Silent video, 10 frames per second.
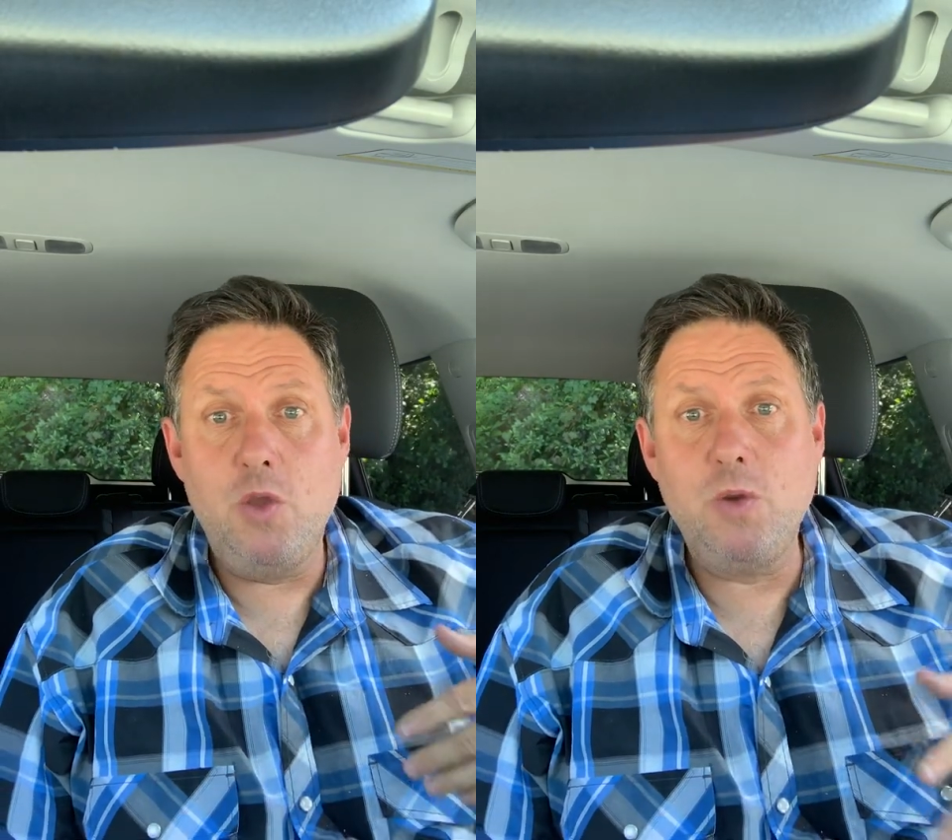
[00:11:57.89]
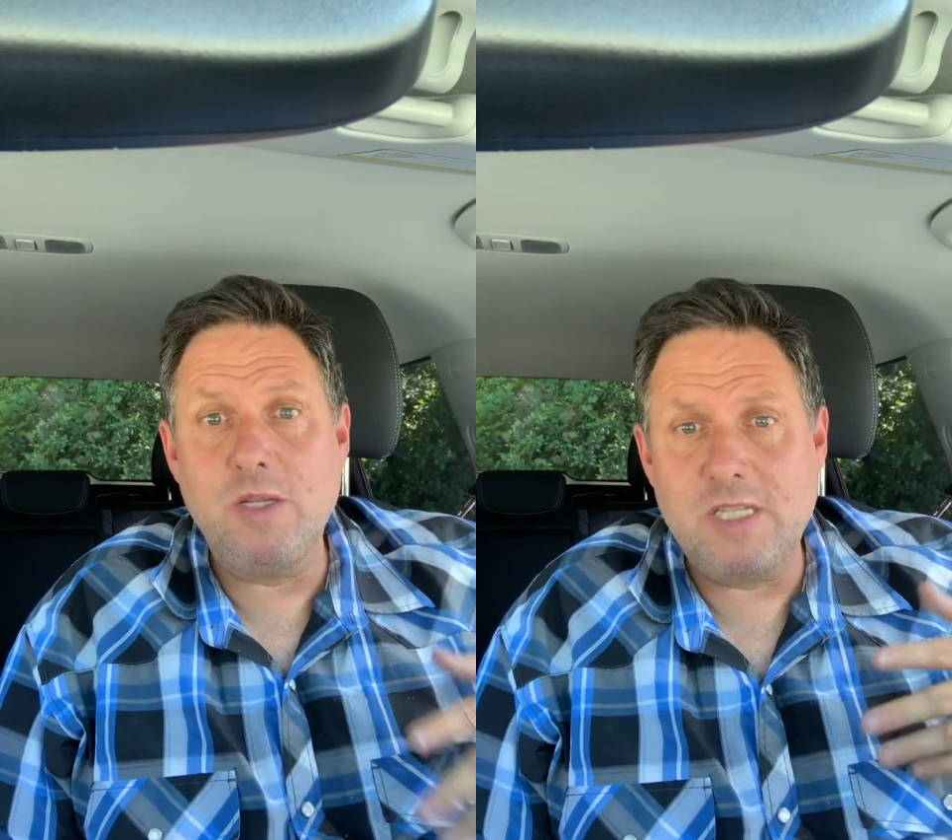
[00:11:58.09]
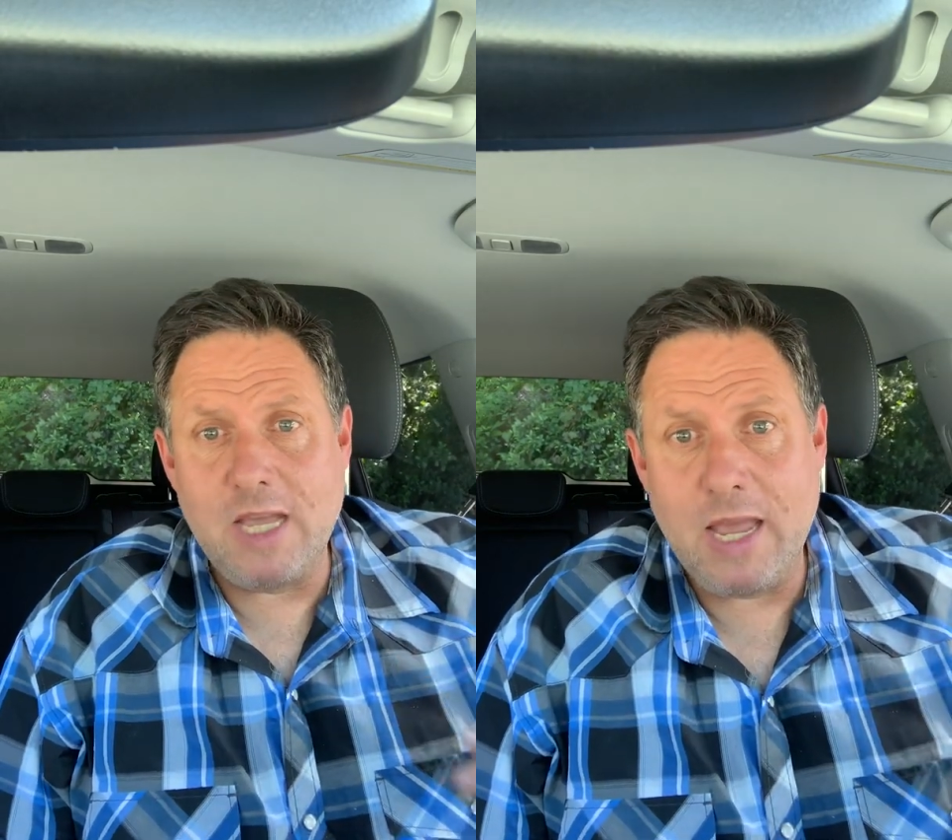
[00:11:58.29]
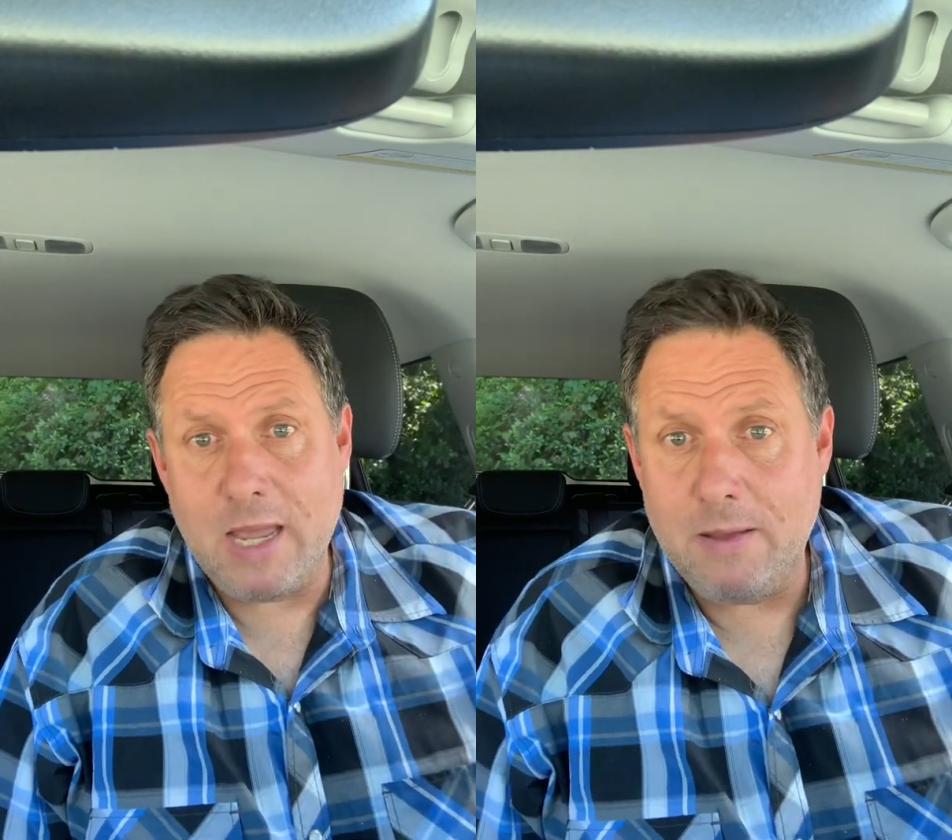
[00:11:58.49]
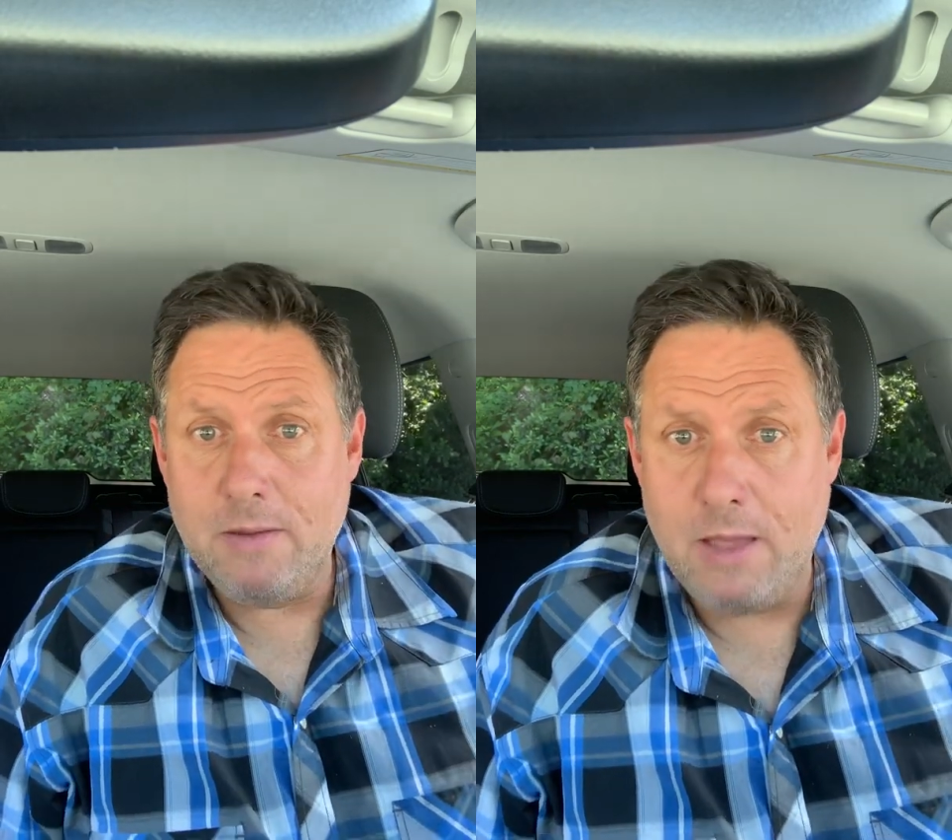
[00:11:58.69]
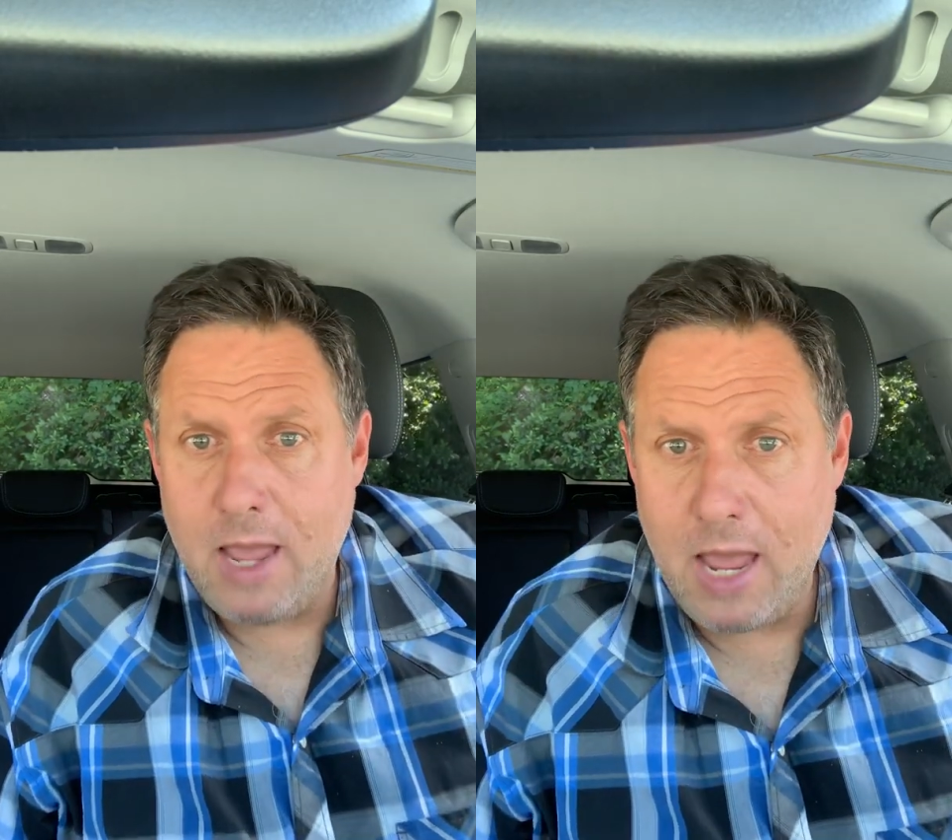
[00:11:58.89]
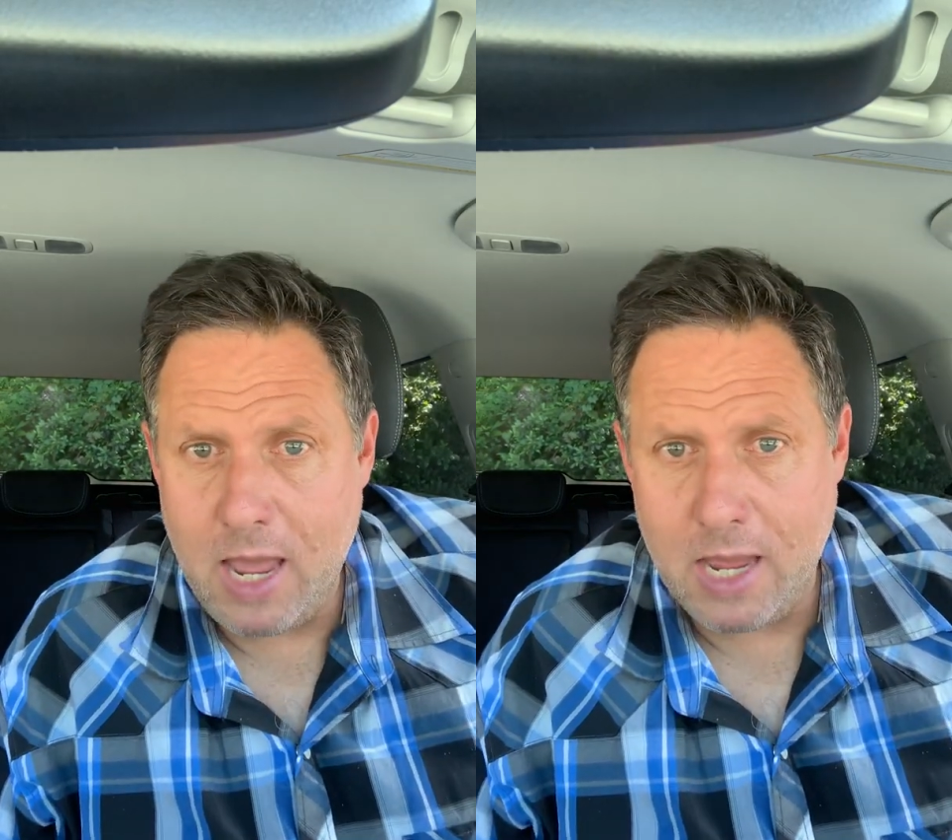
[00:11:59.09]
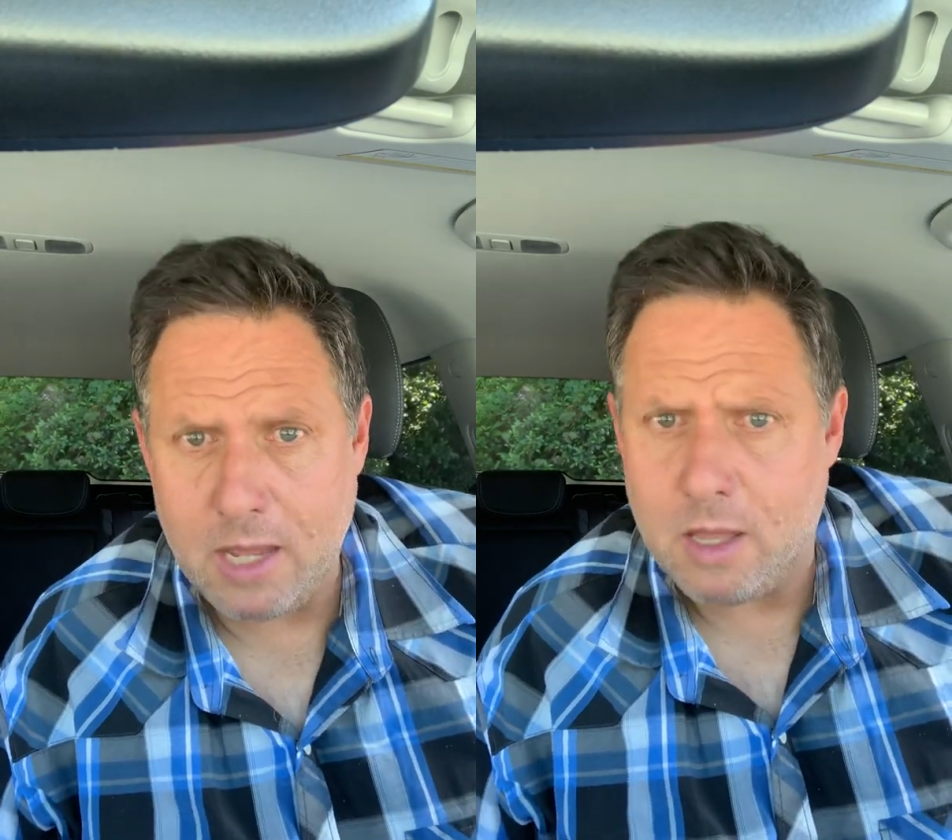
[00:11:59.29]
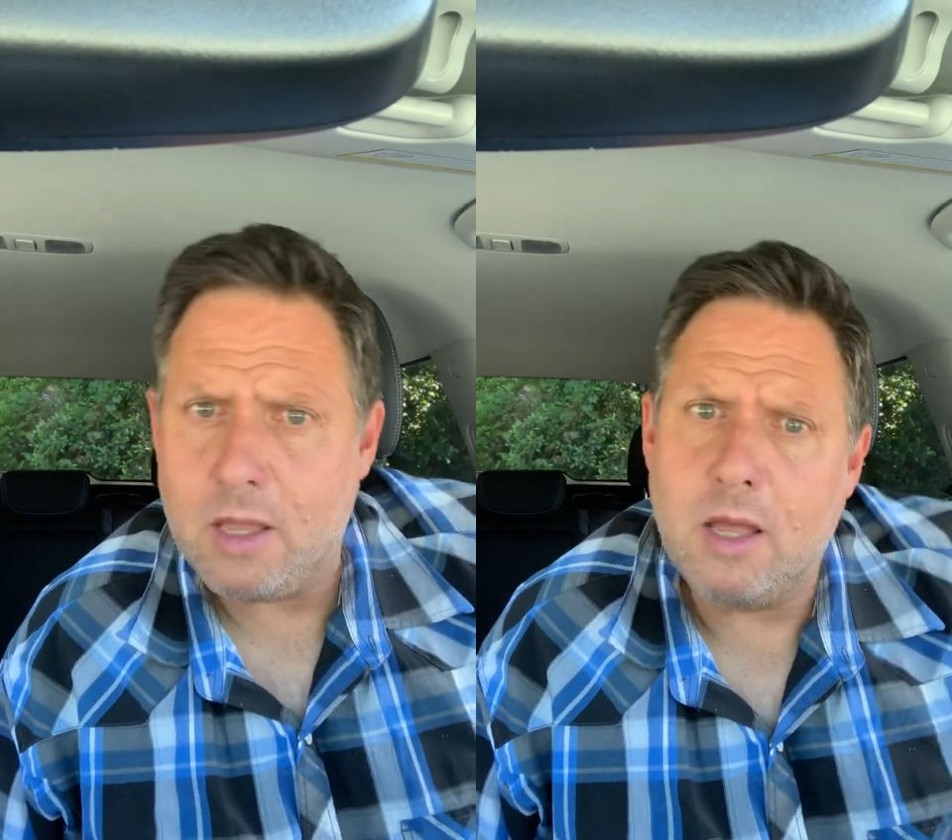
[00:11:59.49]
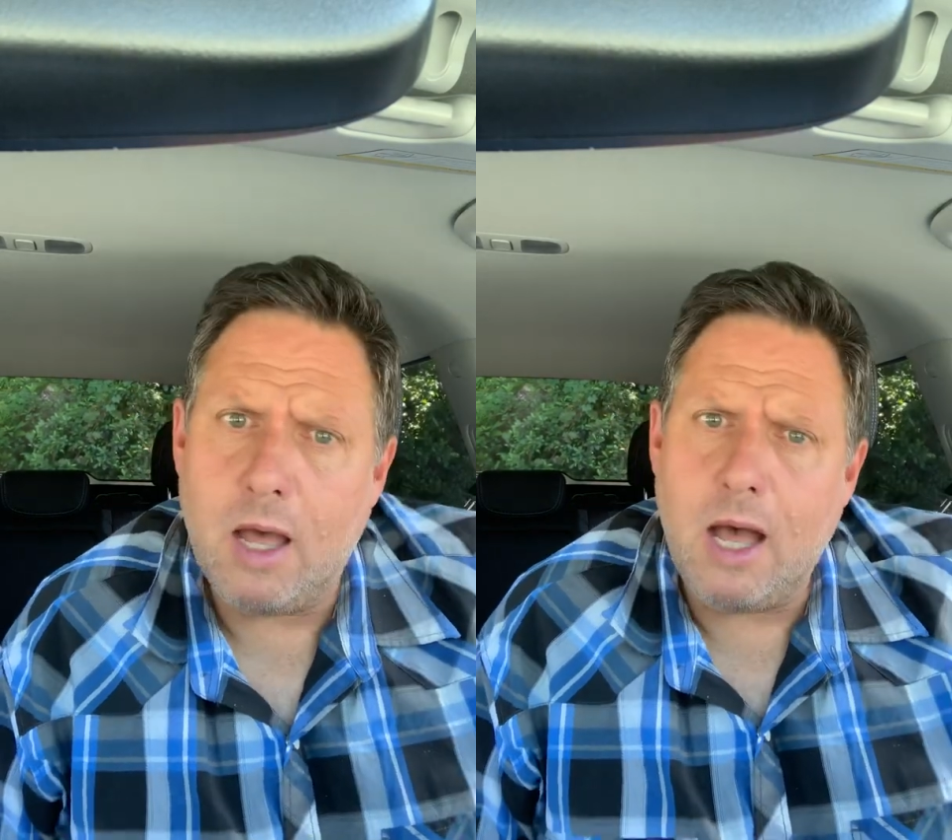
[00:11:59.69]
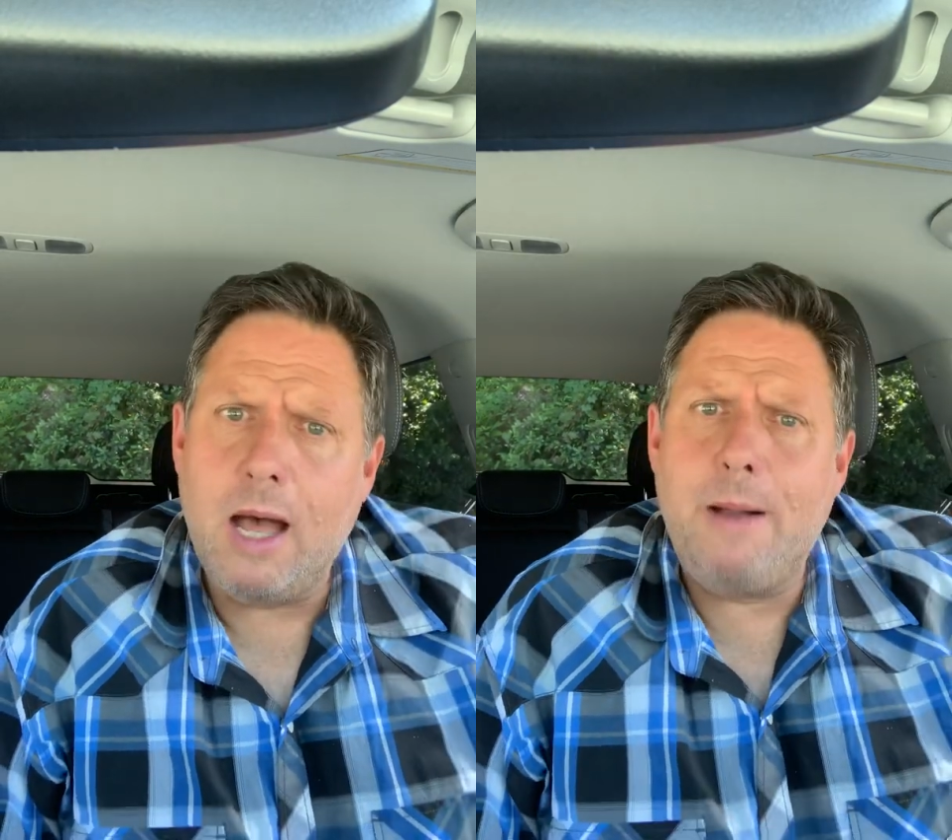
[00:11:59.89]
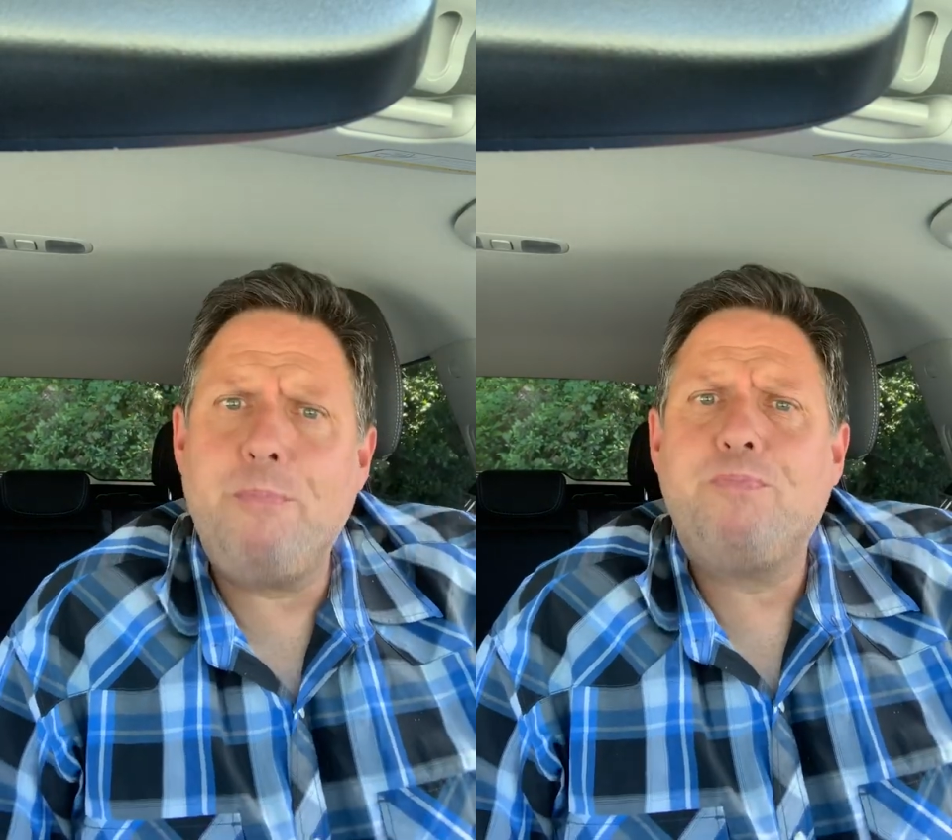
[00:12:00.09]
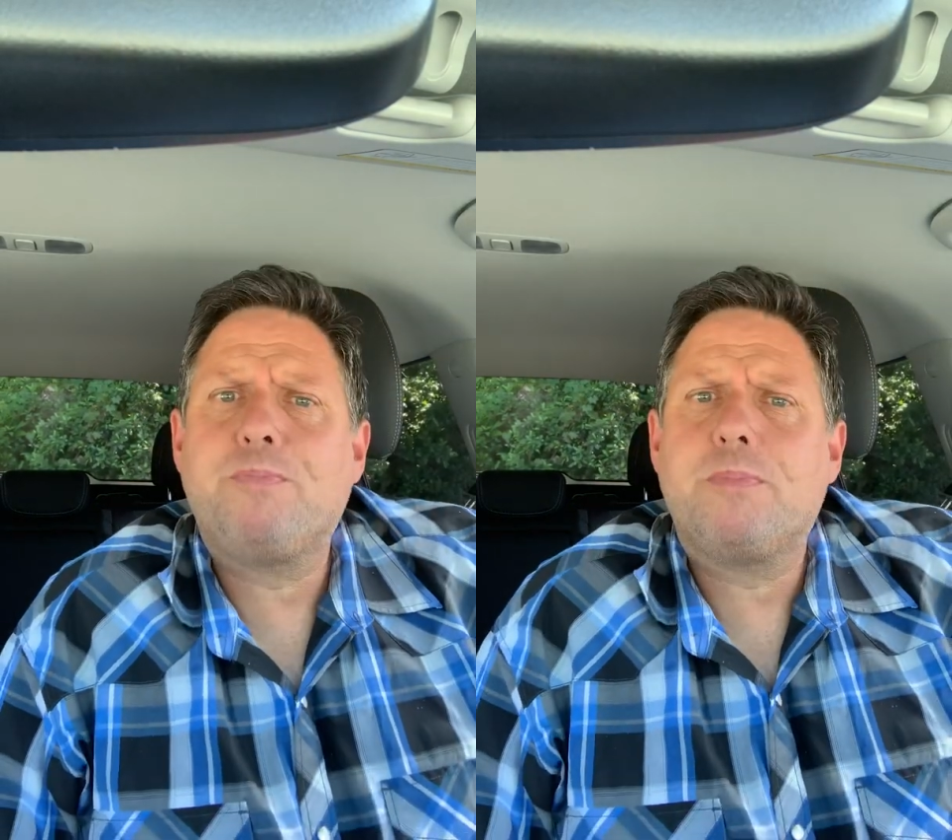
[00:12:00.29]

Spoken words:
You can say, hey, the